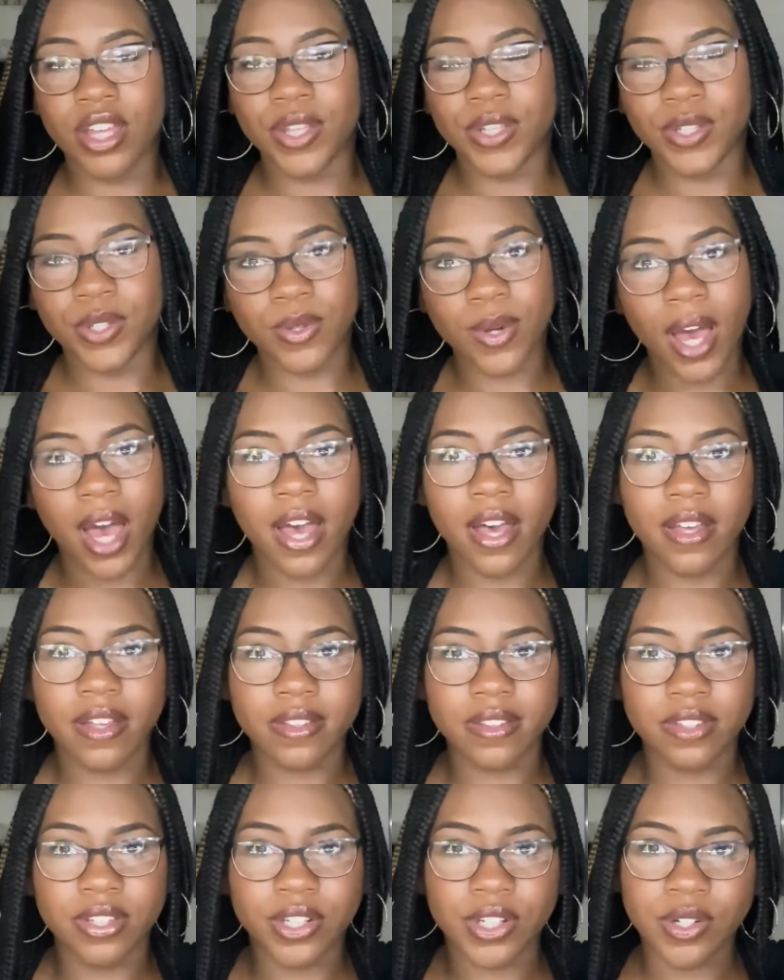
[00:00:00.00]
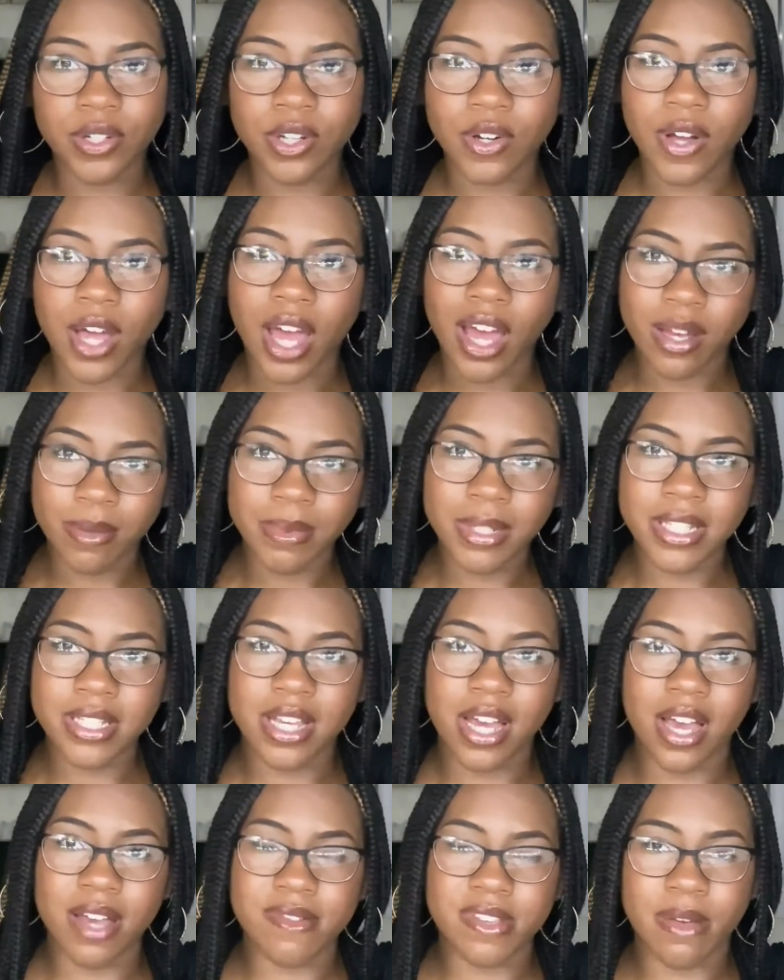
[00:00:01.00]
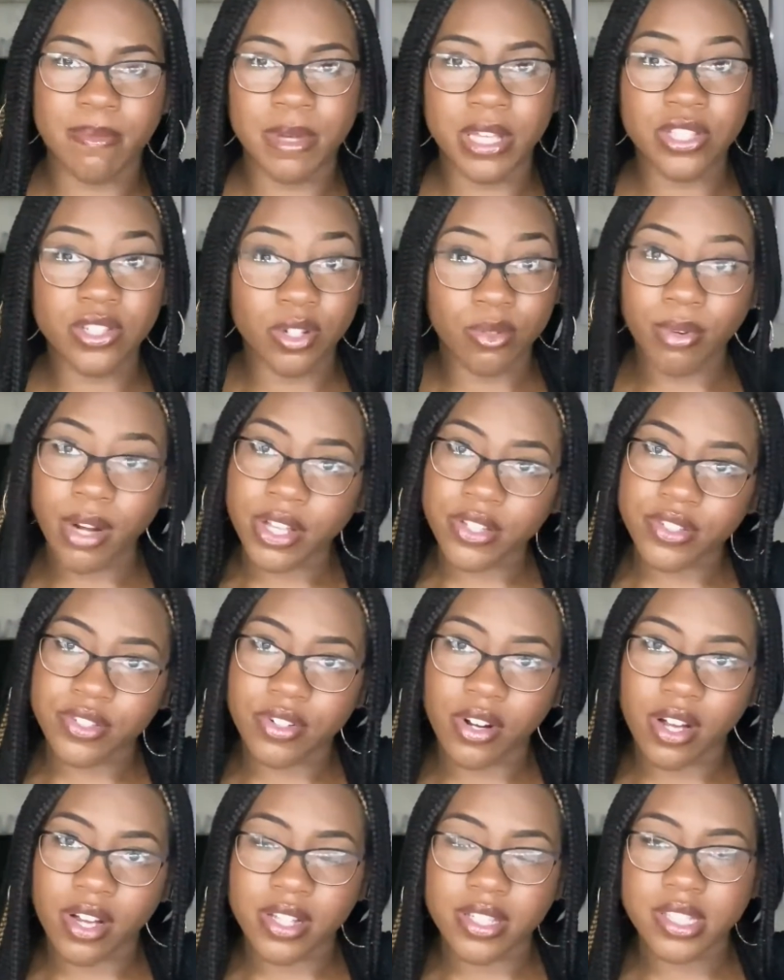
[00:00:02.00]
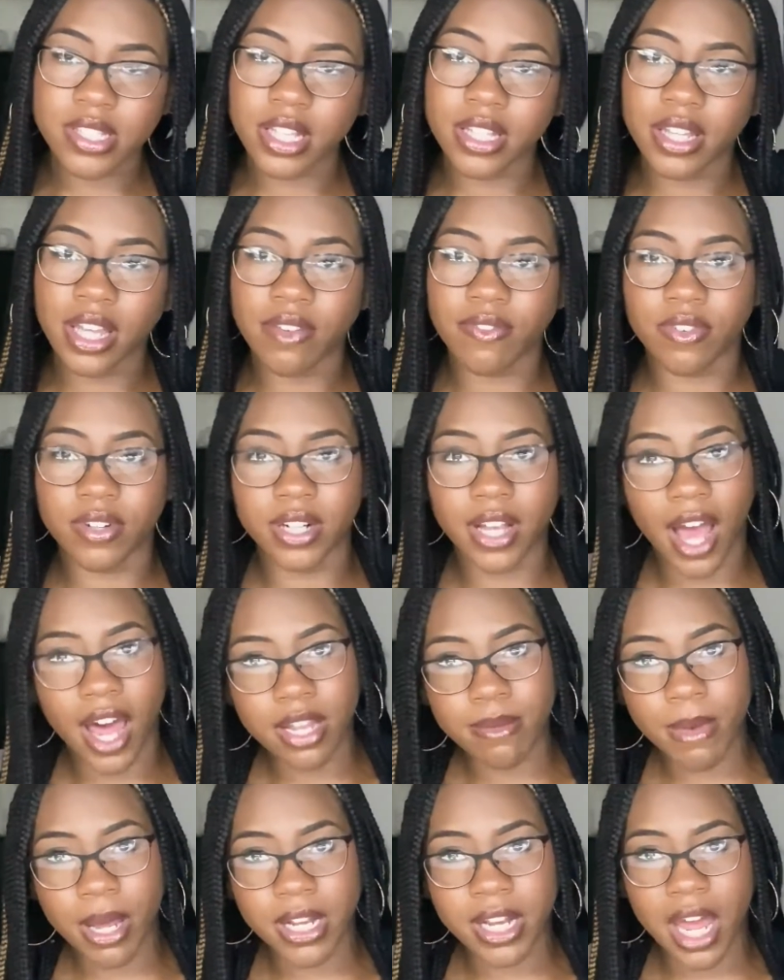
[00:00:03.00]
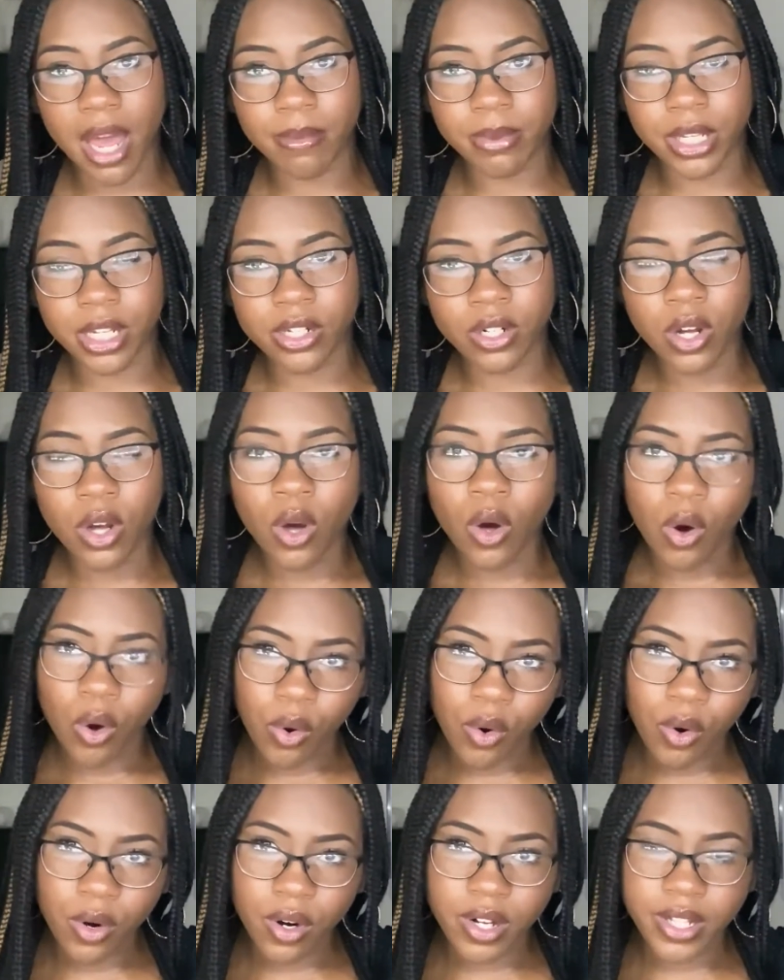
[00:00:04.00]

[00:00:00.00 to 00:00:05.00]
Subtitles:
You guys, you don't know how many times I've been to restaurants and they forgotten my napkin, or